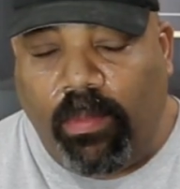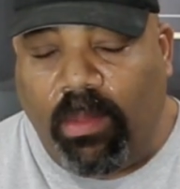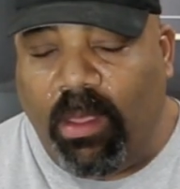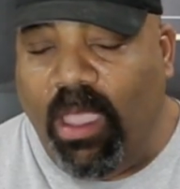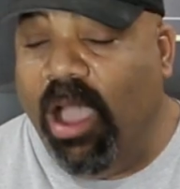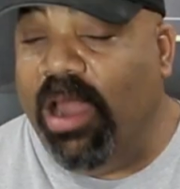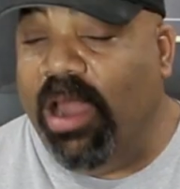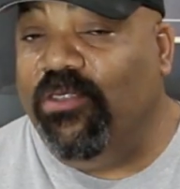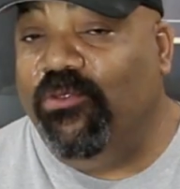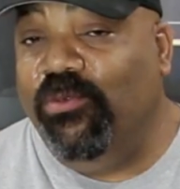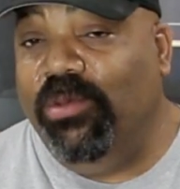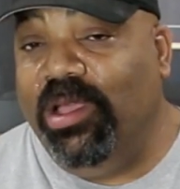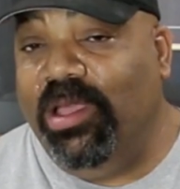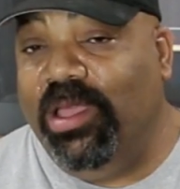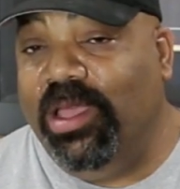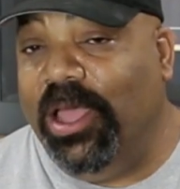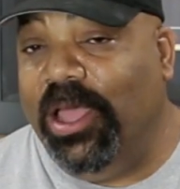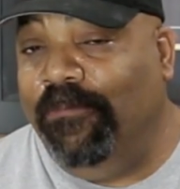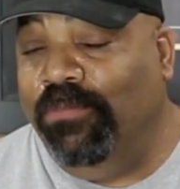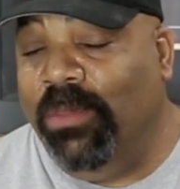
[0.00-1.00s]
Oh, that's real
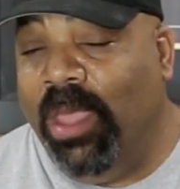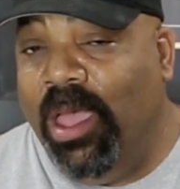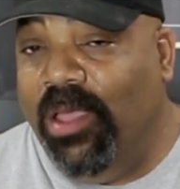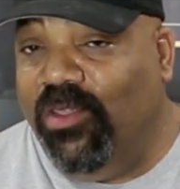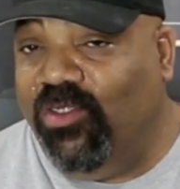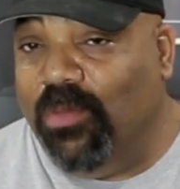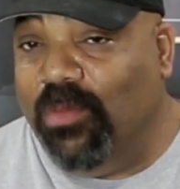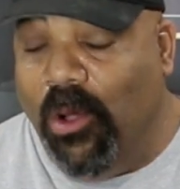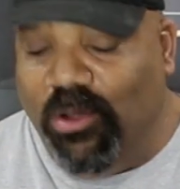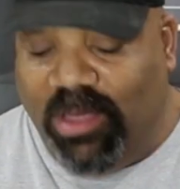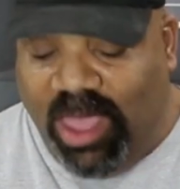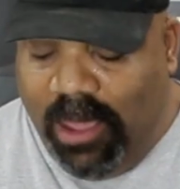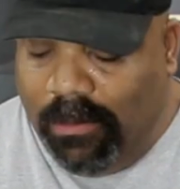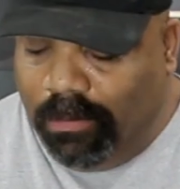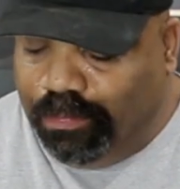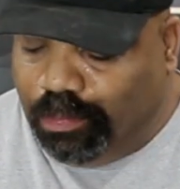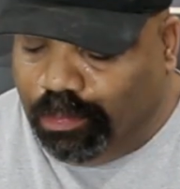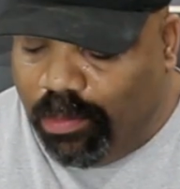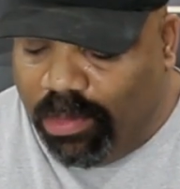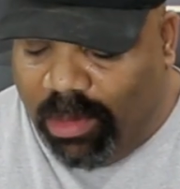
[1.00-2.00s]
good. Smoky,
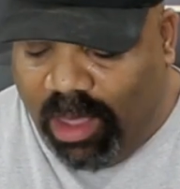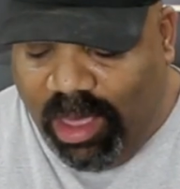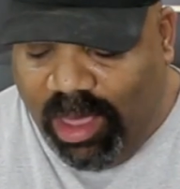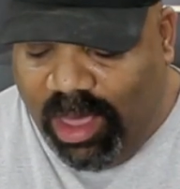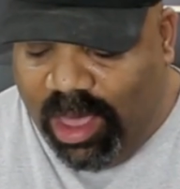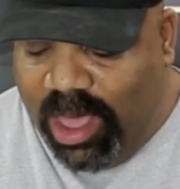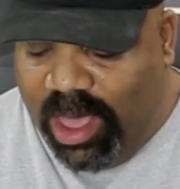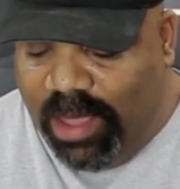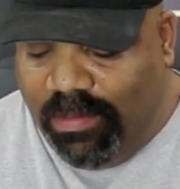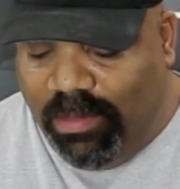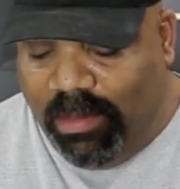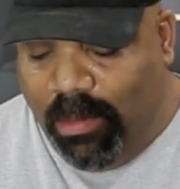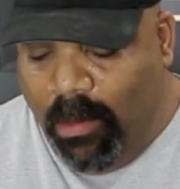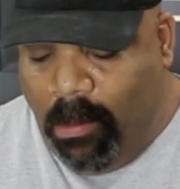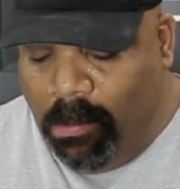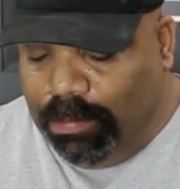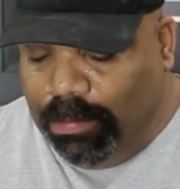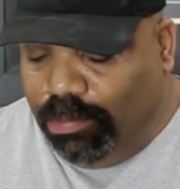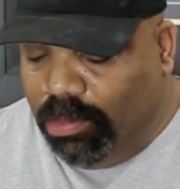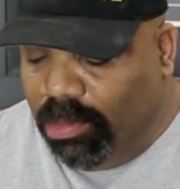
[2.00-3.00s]
good,
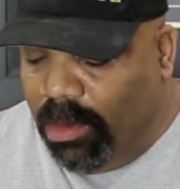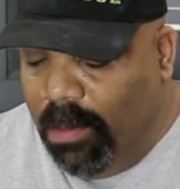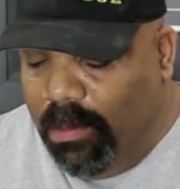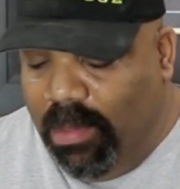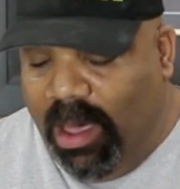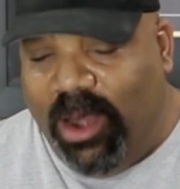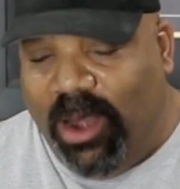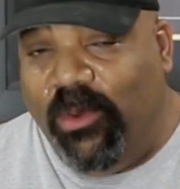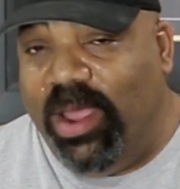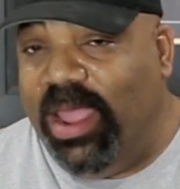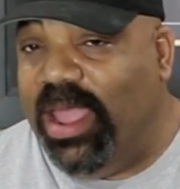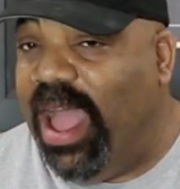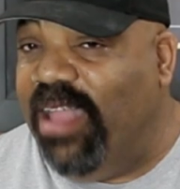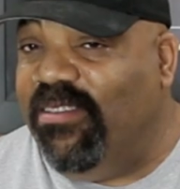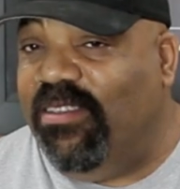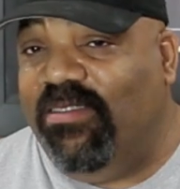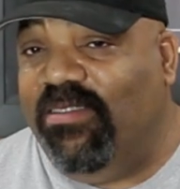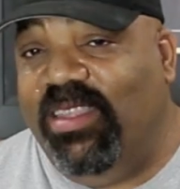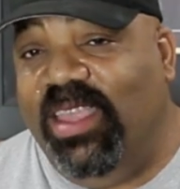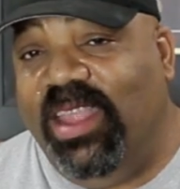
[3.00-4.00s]
buttery. I
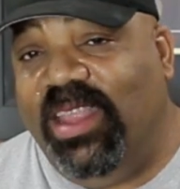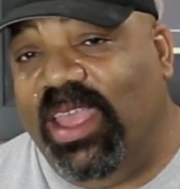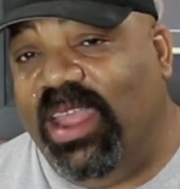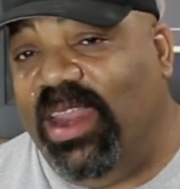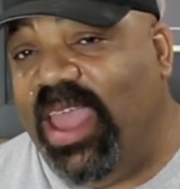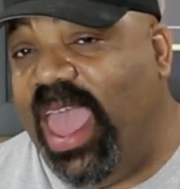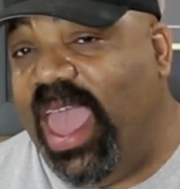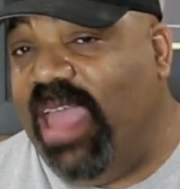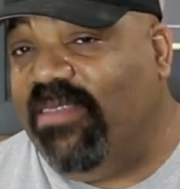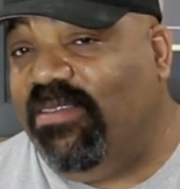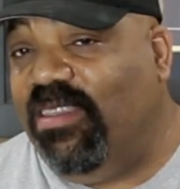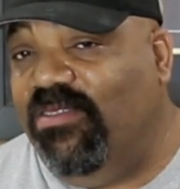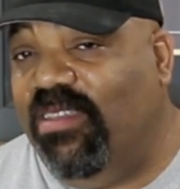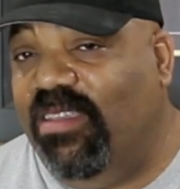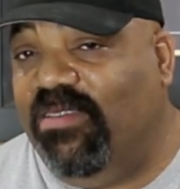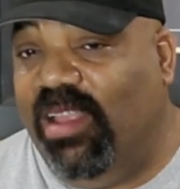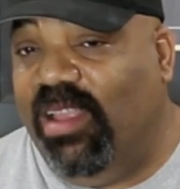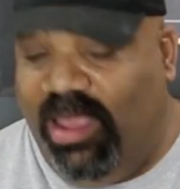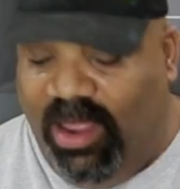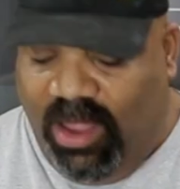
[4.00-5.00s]
just need to enhance it
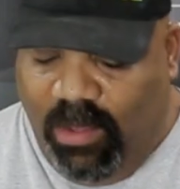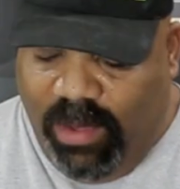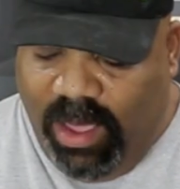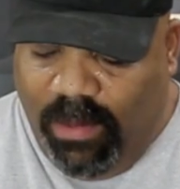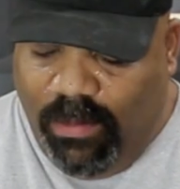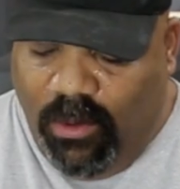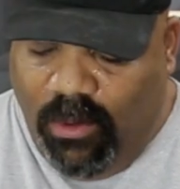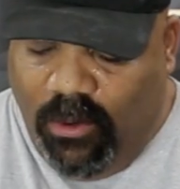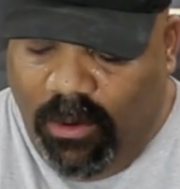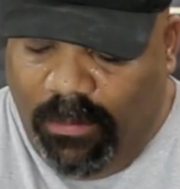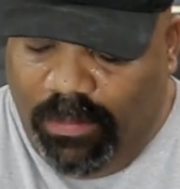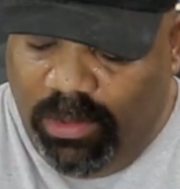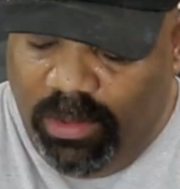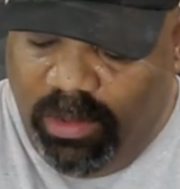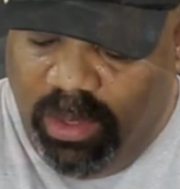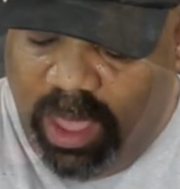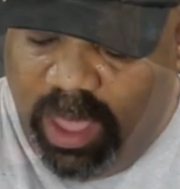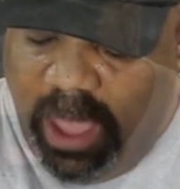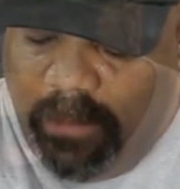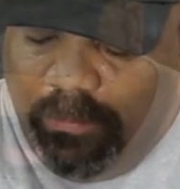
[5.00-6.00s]
just a little bit more,
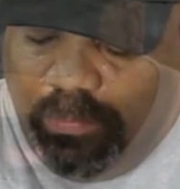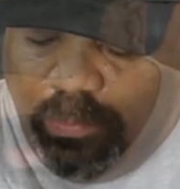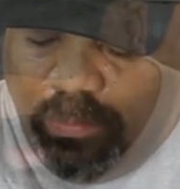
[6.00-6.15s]
okay?